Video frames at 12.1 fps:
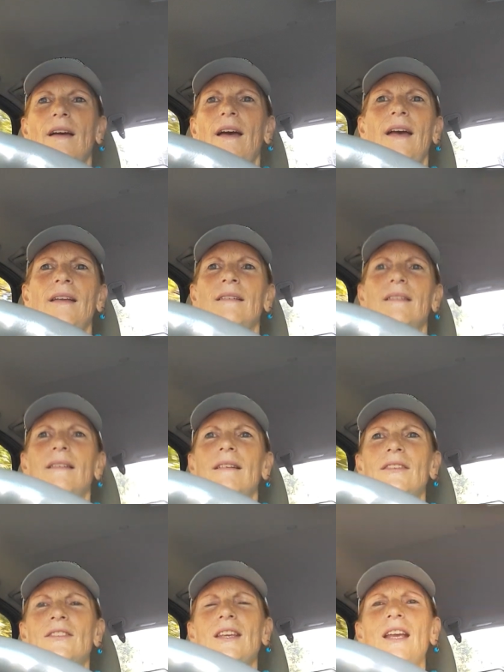And
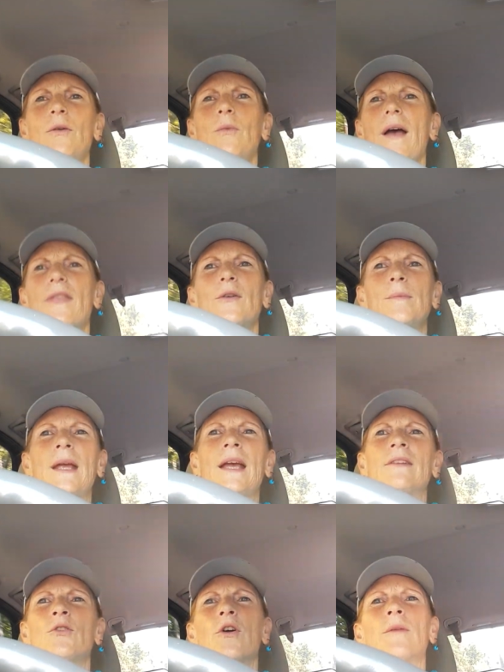is he a
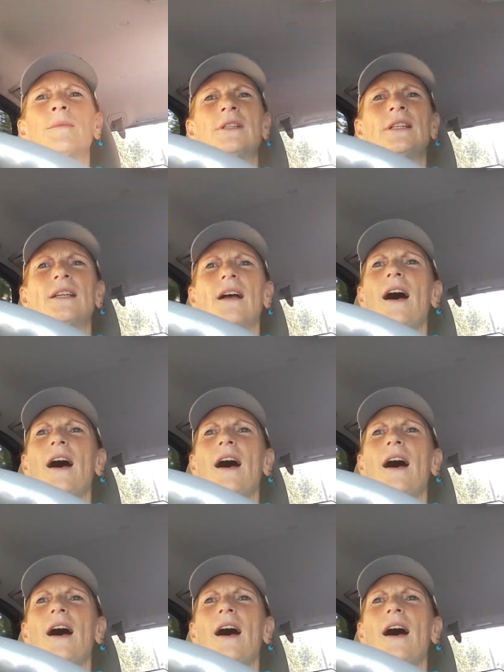weatherman normally?